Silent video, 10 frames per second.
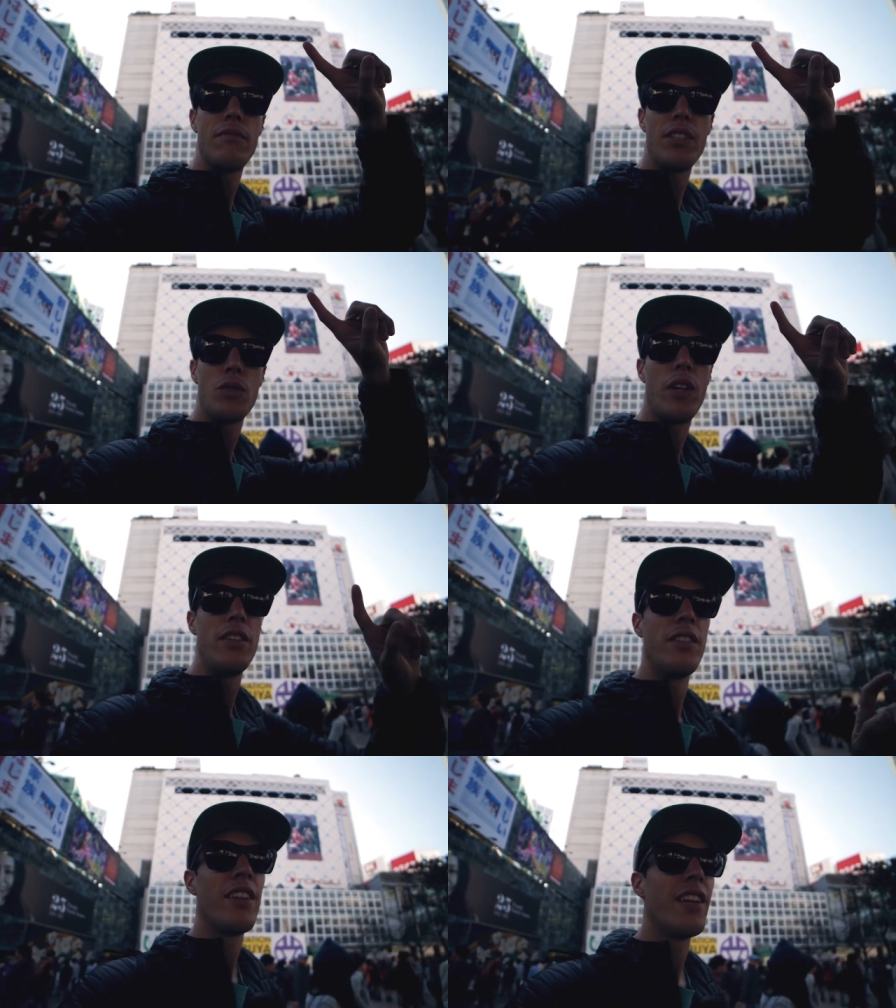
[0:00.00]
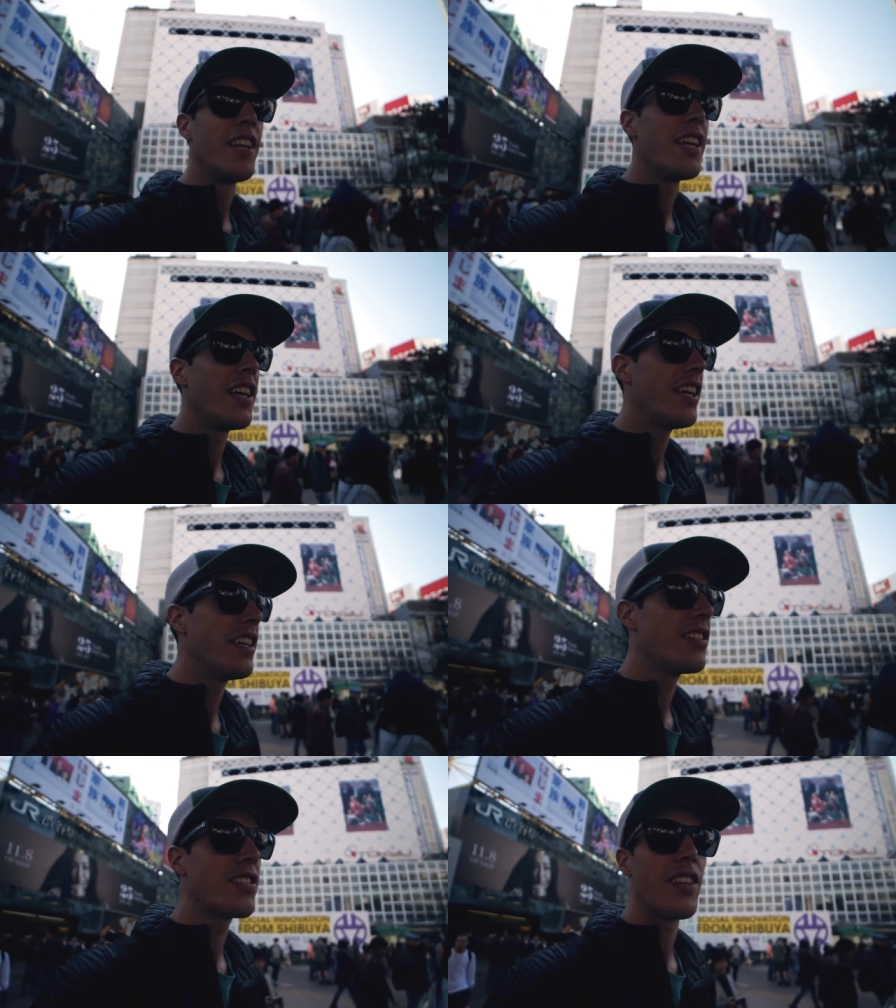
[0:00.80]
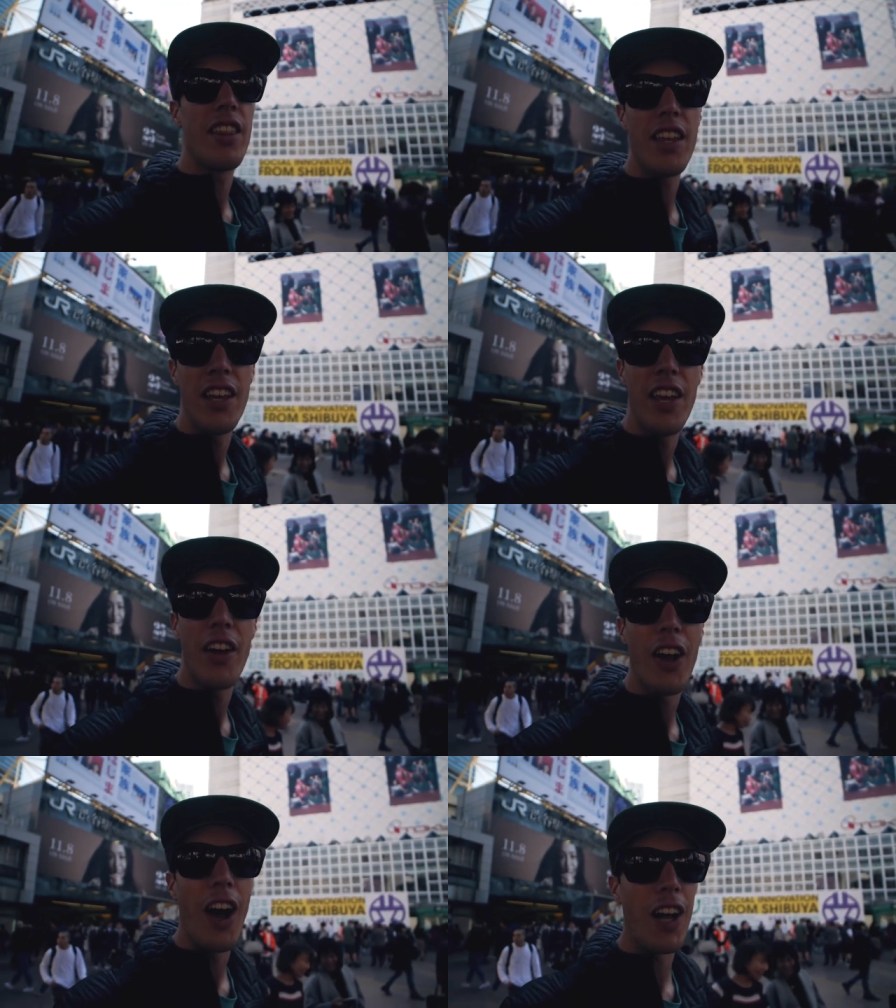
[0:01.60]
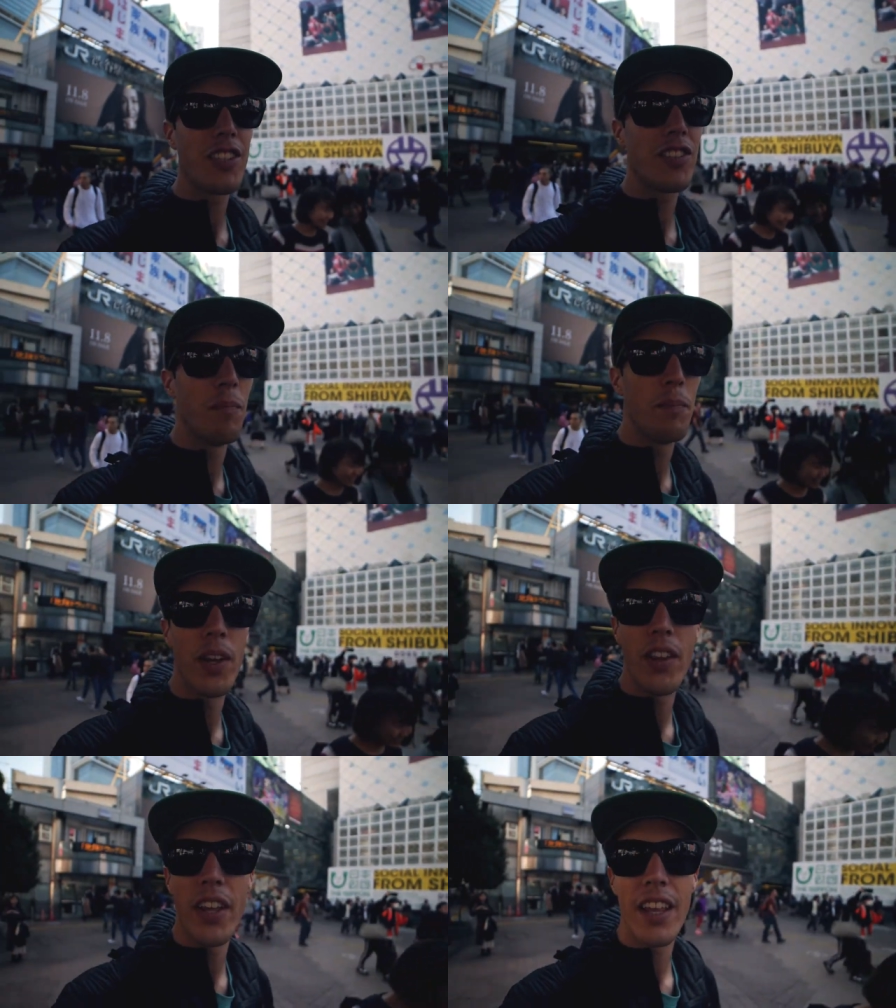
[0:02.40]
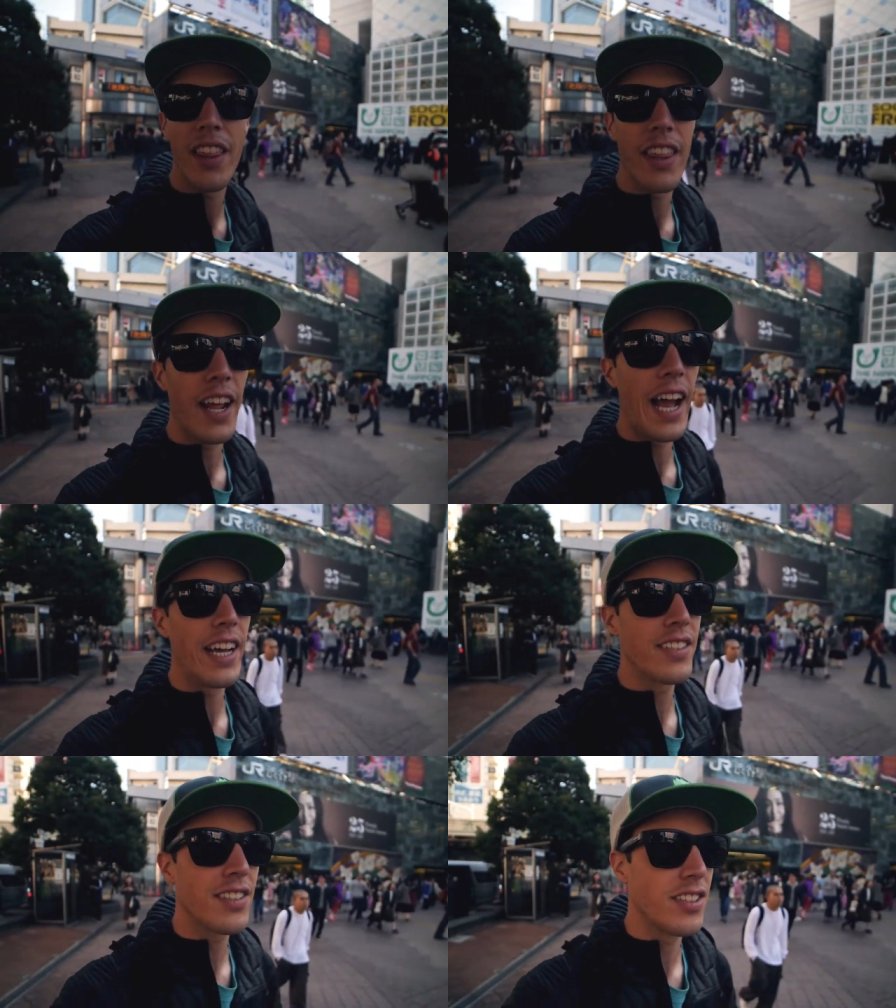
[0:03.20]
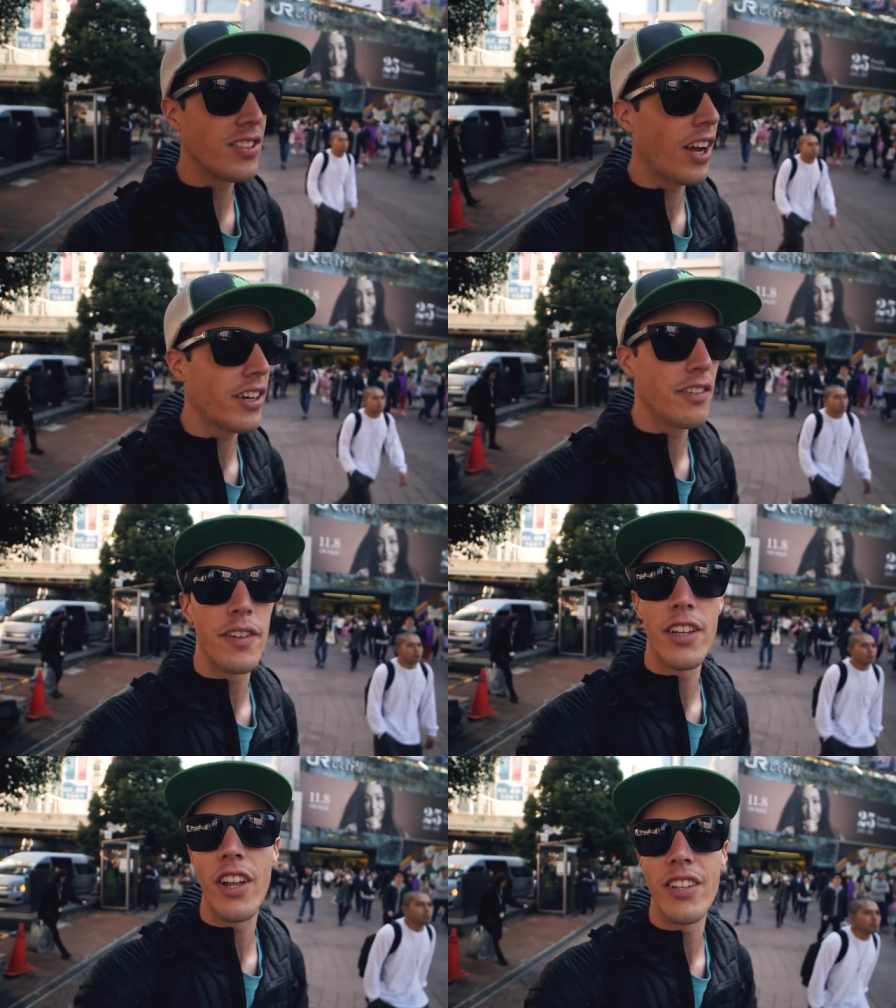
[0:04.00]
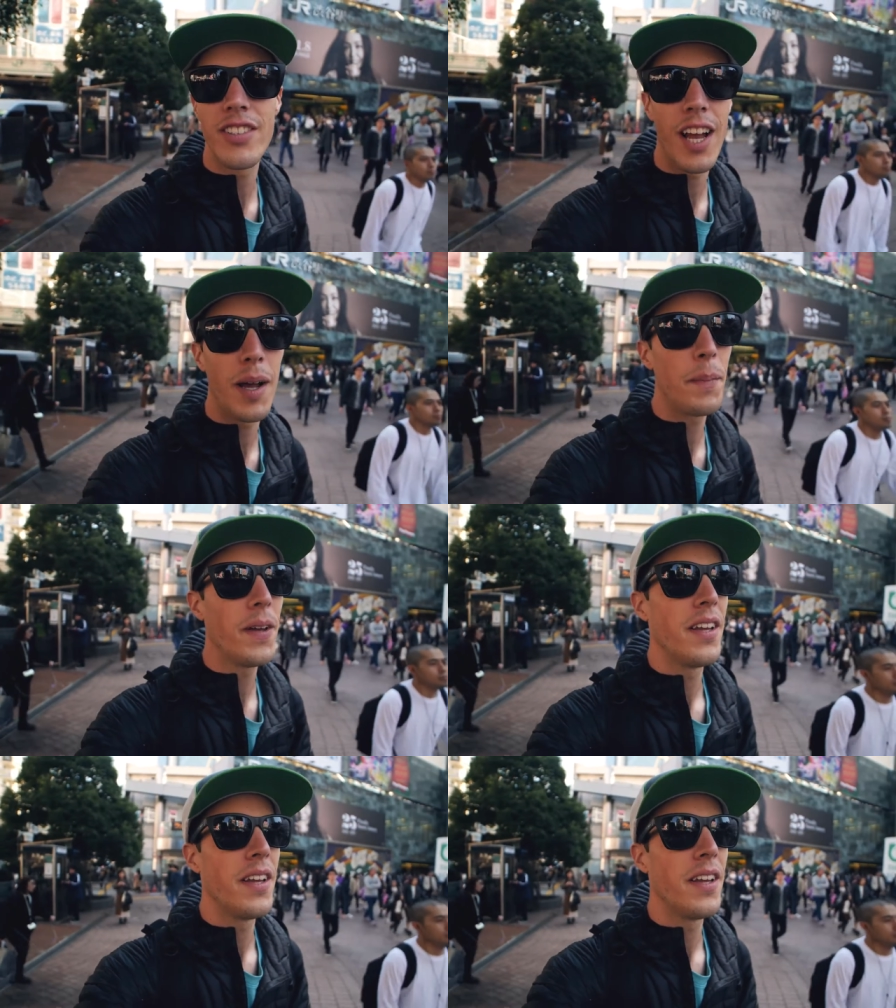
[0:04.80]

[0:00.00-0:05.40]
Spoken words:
this one, is the awesome building that has the soccer field on top.